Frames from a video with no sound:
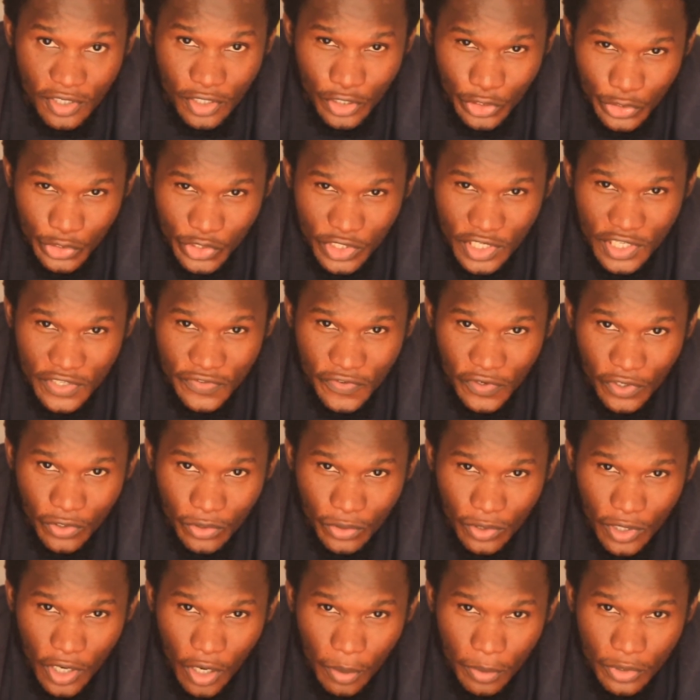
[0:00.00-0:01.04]
On today's
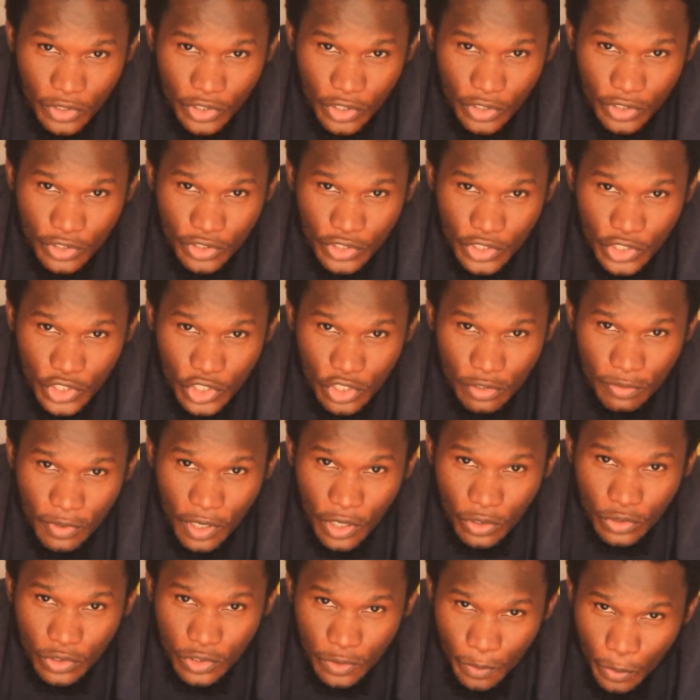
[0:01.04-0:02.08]
video, I'll be talking to you
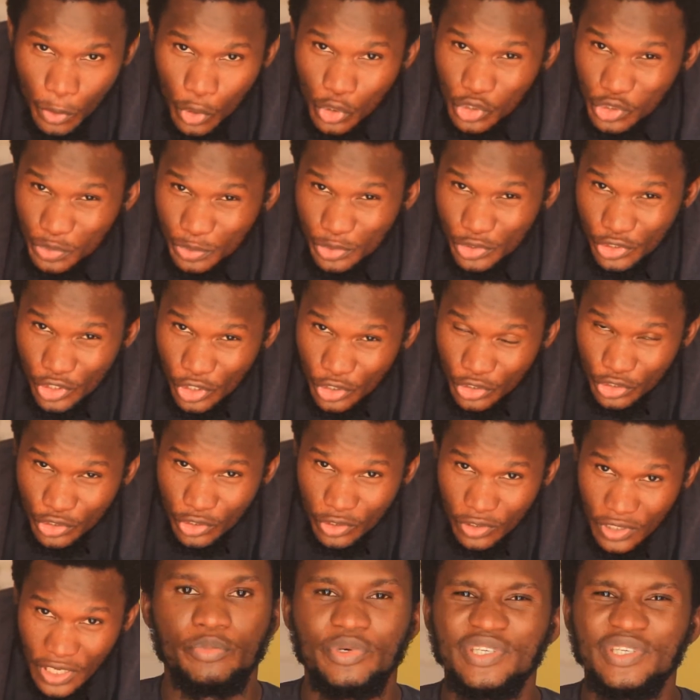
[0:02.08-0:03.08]
about post-production,